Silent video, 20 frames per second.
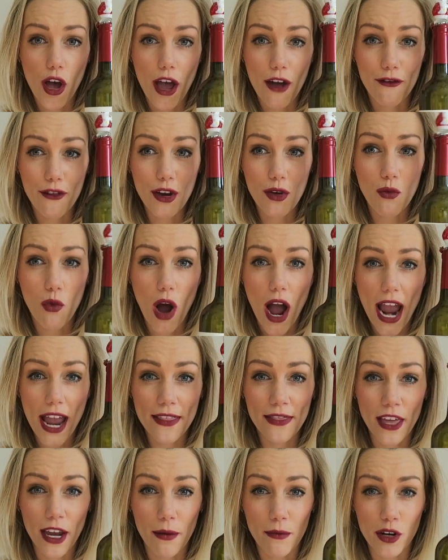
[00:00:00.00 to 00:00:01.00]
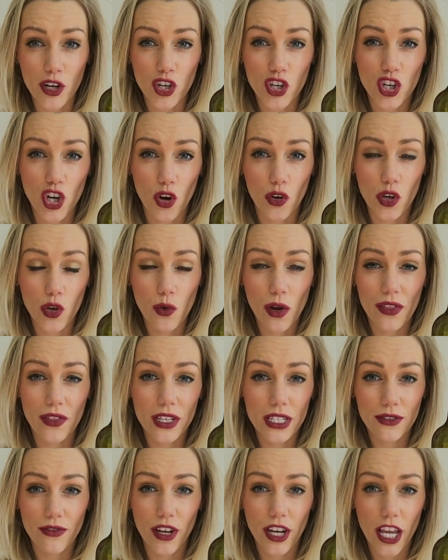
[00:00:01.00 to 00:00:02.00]
Every wine that I'm gonna show you in
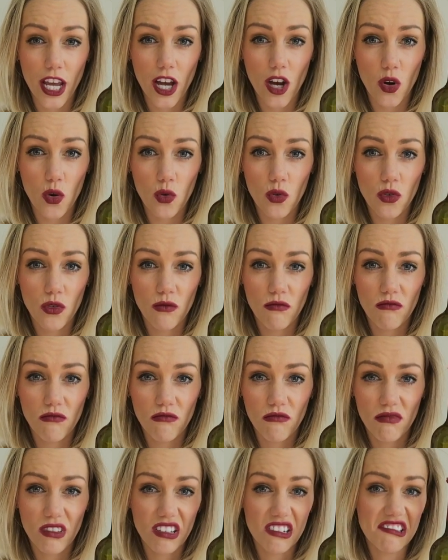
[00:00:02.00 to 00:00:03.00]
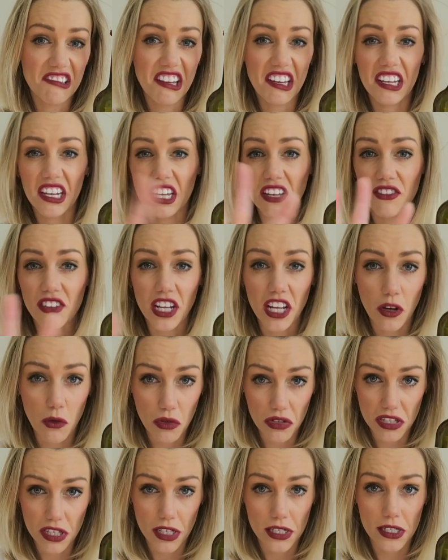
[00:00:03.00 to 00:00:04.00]
this video didn't even
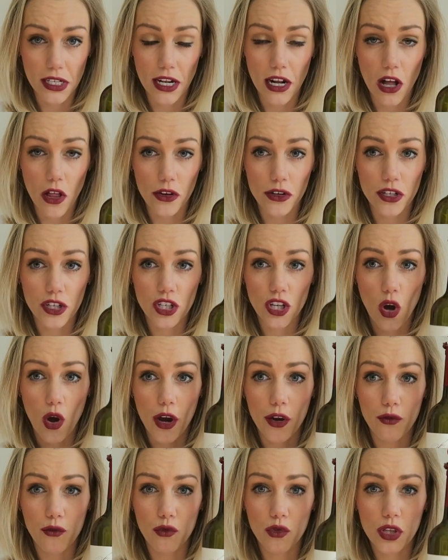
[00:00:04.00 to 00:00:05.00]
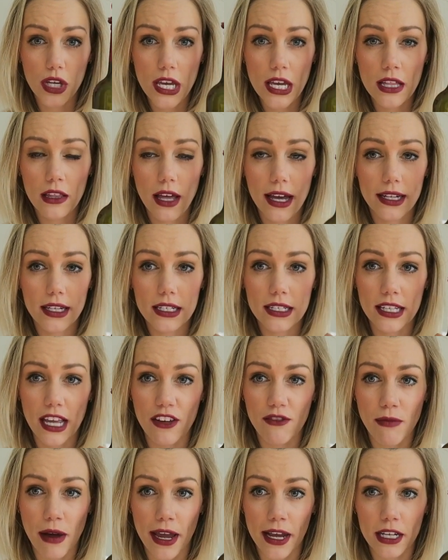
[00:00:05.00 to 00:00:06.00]
equal $60, so I really like to
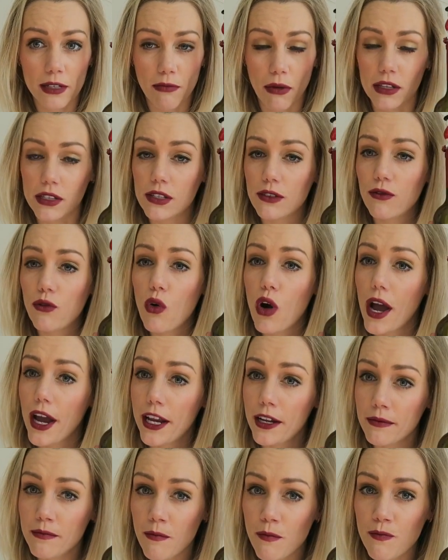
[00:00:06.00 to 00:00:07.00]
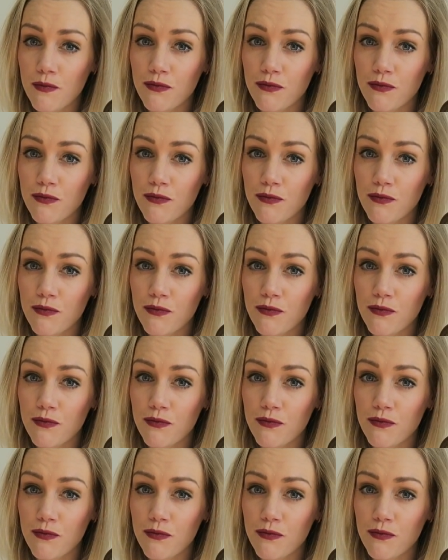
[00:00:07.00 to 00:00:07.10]
save my expensive wine